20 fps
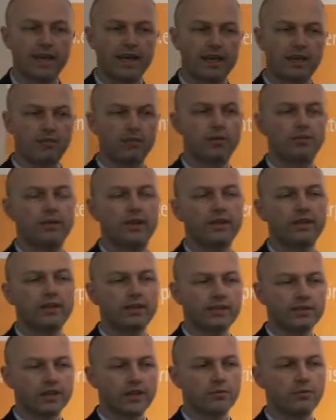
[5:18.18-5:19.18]
and implementing
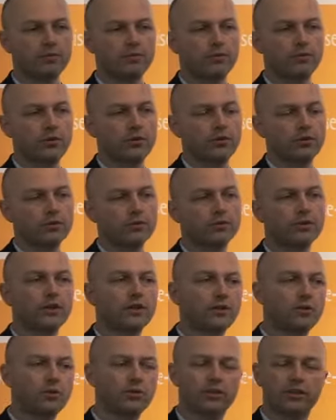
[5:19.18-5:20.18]
these types of programs
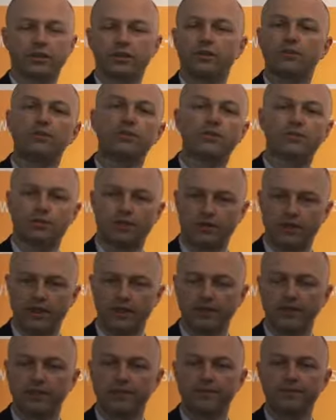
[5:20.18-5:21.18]
will increase
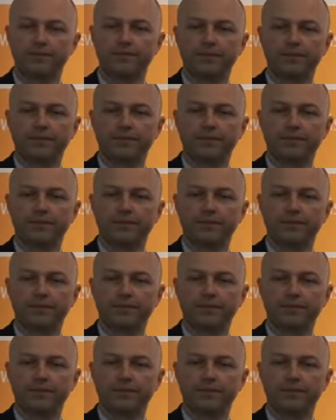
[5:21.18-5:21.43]
greatly.